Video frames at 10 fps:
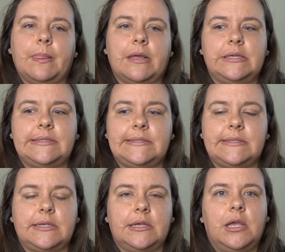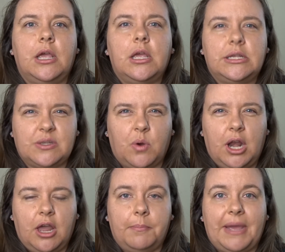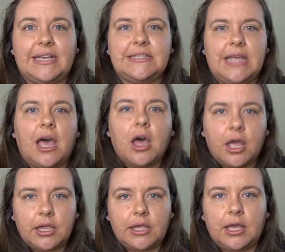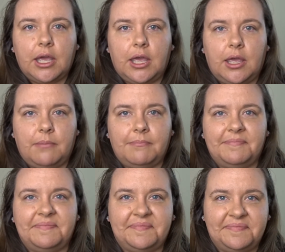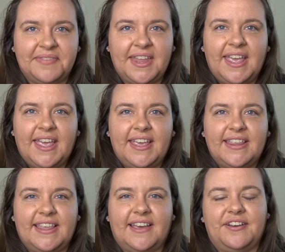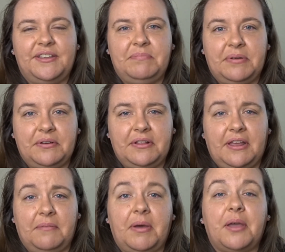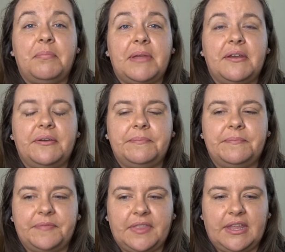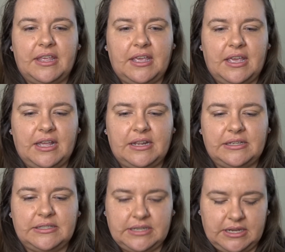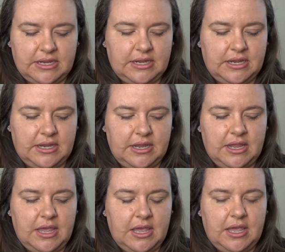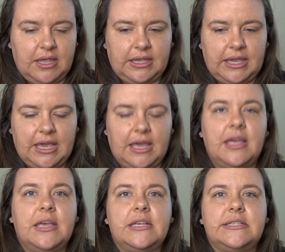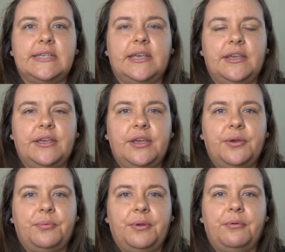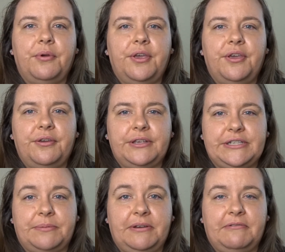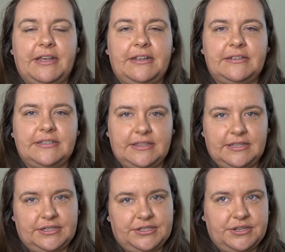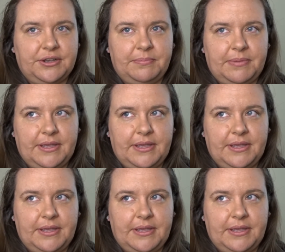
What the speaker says: because there's quite a lot of bags that I that I put a lot of piping on. And yeah, so we were shopping around the shop,